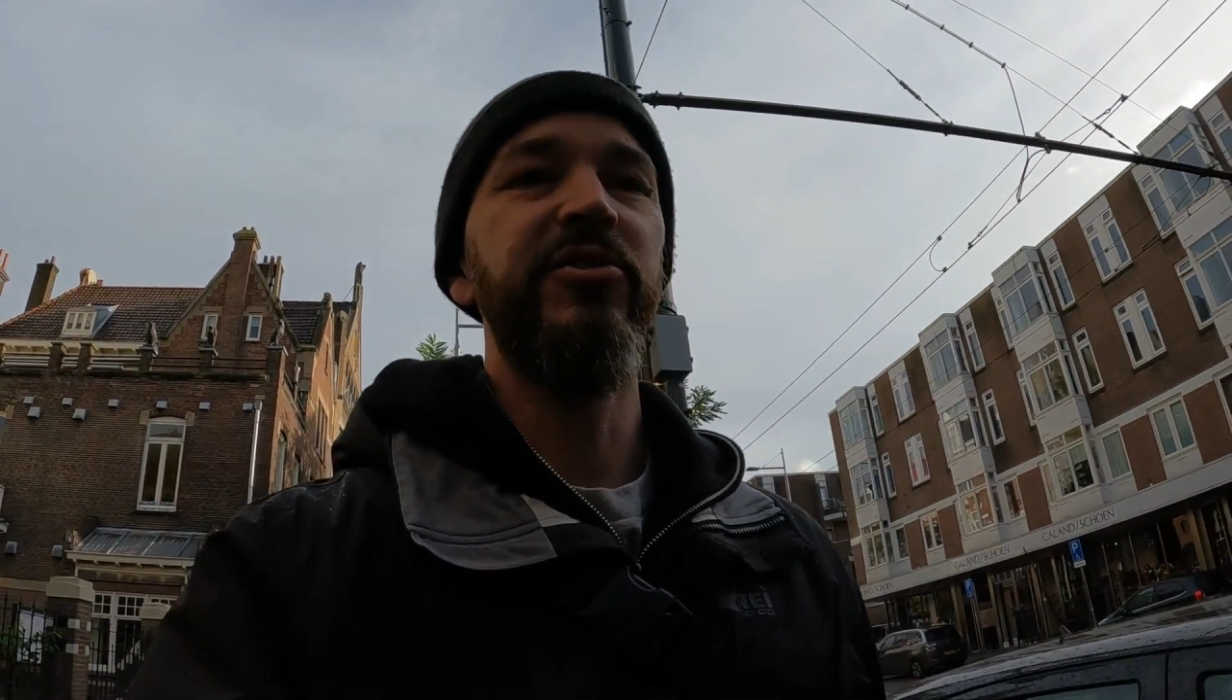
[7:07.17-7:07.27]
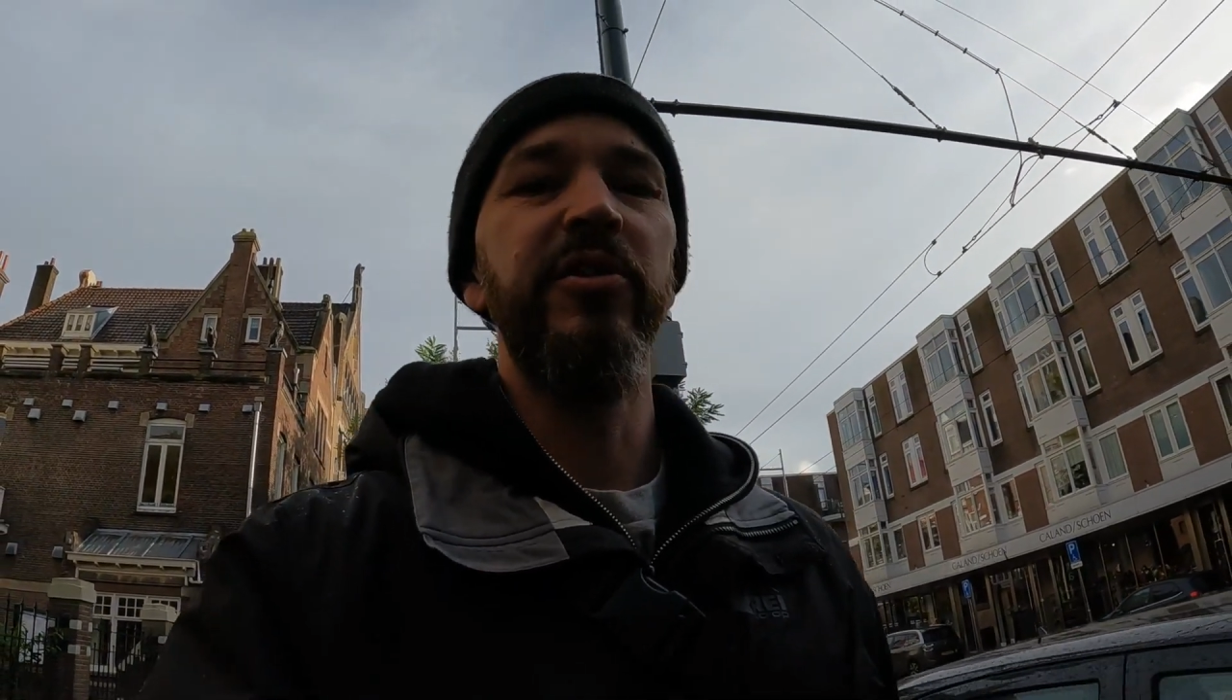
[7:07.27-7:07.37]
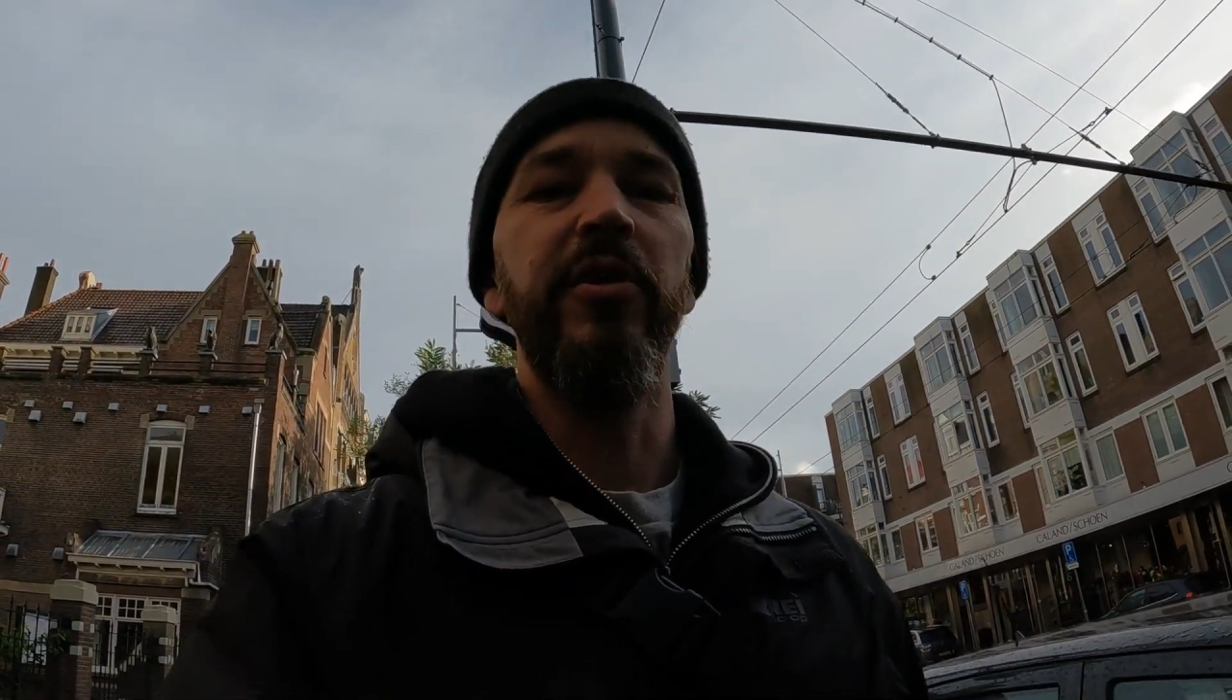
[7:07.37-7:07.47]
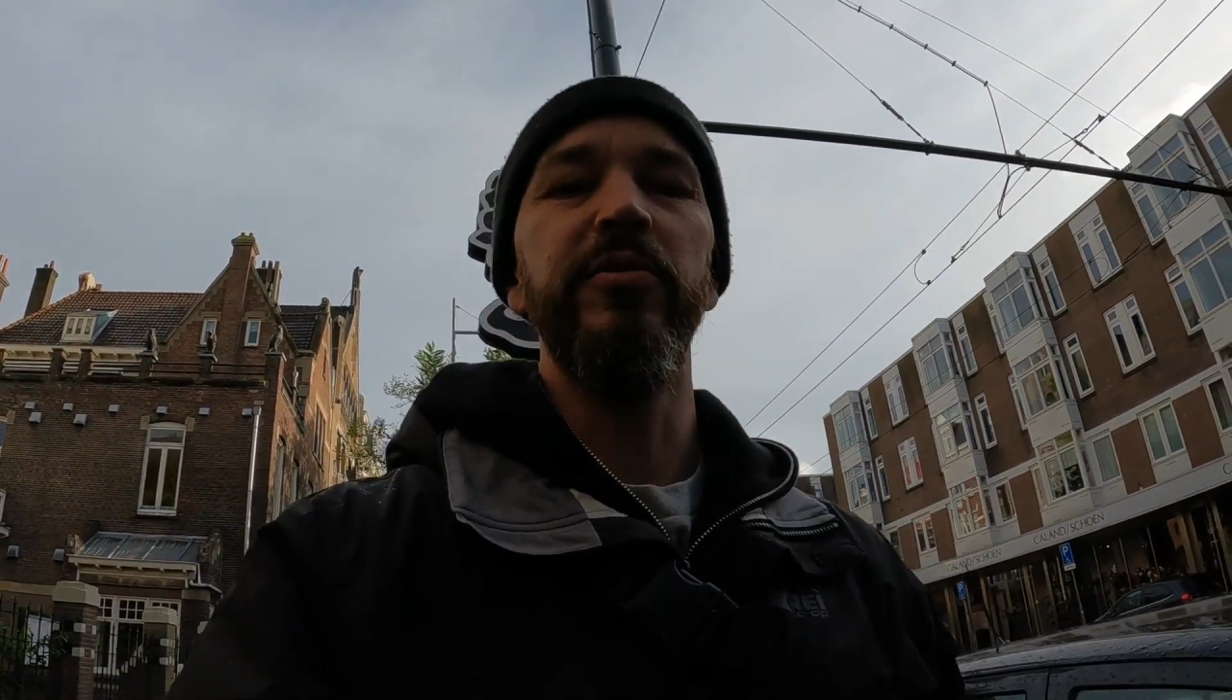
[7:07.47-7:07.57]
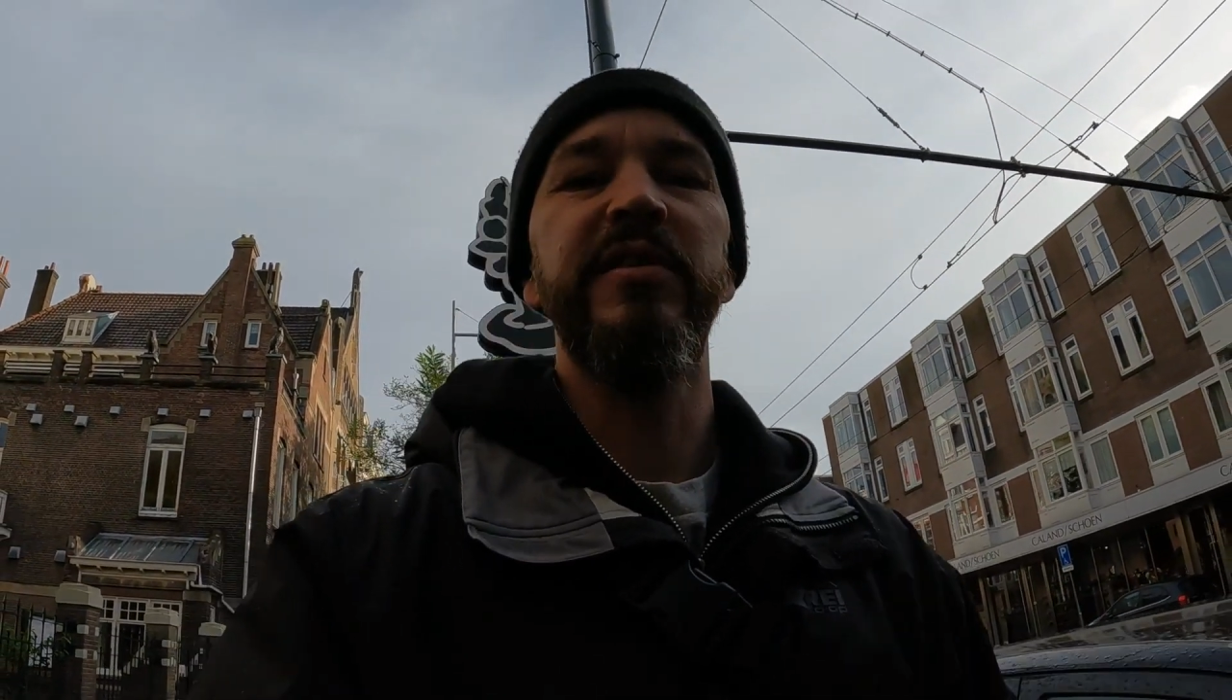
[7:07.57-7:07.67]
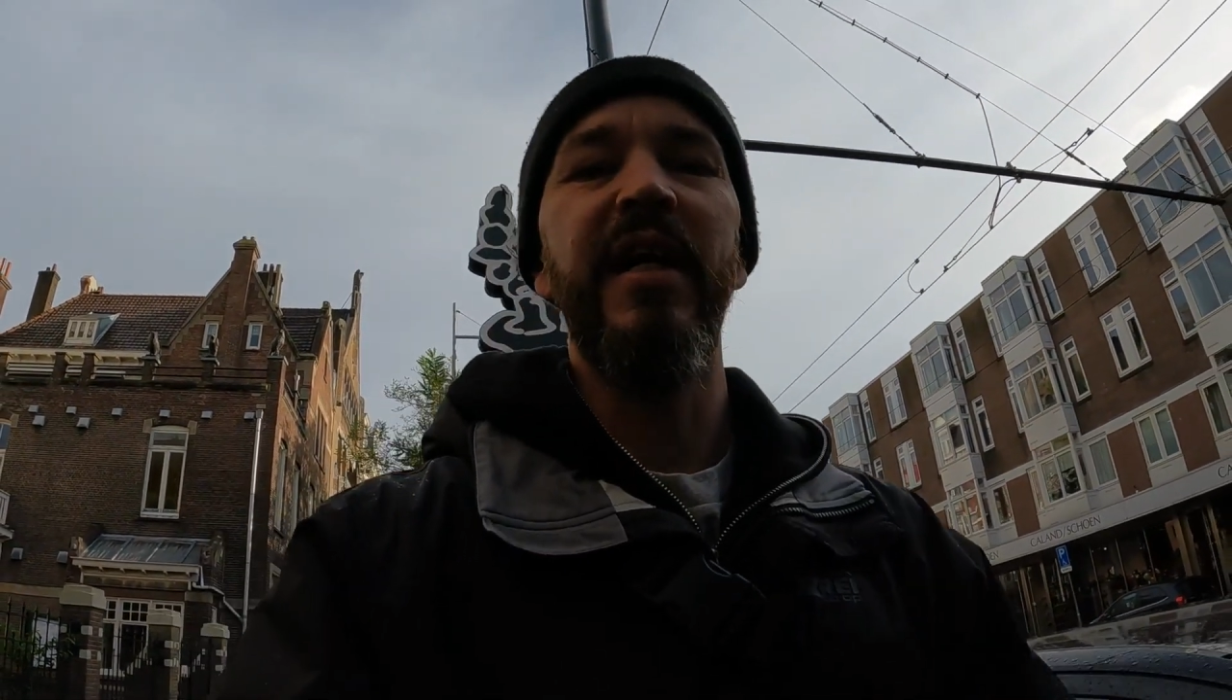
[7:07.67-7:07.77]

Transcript: you know,